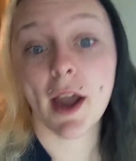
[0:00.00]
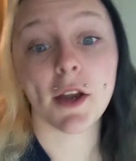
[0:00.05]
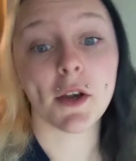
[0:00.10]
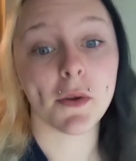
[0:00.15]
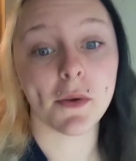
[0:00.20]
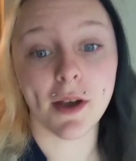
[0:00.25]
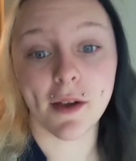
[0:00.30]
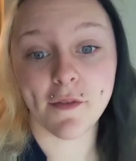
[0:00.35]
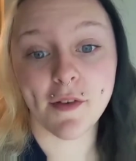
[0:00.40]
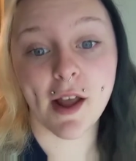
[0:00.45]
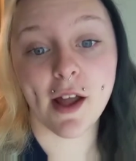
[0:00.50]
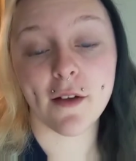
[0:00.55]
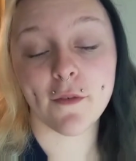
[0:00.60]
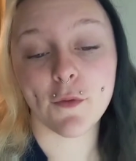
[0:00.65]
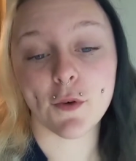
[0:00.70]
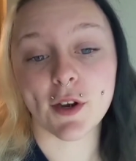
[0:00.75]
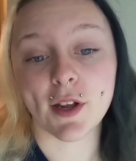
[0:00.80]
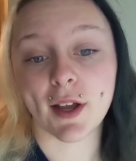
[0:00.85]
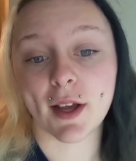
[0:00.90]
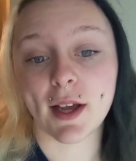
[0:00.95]
I do have
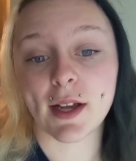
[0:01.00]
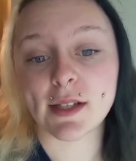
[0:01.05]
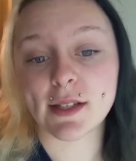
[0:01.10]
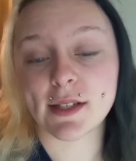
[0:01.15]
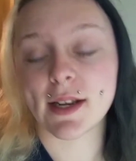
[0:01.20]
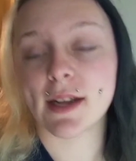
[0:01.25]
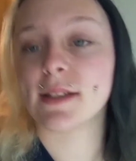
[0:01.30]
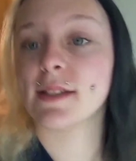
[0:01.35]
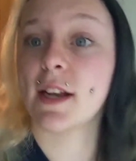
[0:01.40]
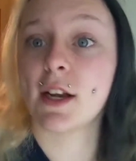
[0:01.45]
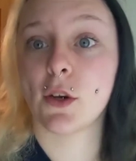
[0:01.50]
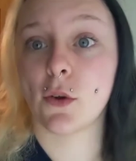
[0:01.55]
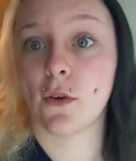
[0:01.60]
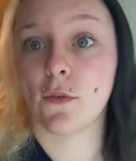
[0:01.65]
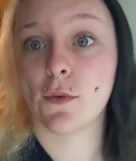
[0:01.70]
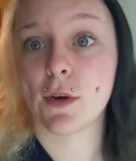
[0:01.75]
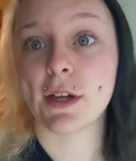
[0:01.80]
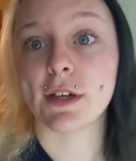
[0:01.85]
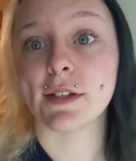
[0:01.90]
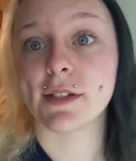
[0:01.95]
California king snakes, and I do
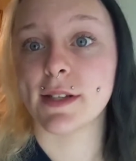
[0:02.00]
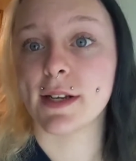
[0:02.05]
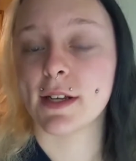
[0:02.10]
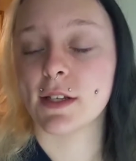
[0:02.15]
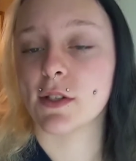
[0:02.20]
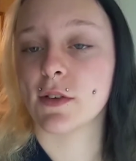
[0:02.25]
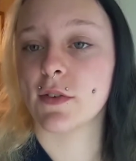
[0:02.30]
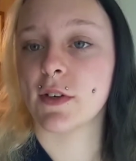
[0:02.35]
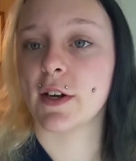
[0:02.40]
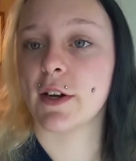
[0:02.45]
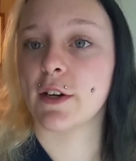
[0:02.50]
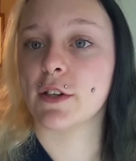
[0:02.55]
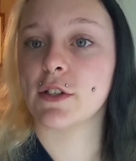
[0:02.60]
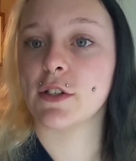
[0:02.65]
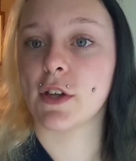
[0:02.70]
have rattlesnakes over here,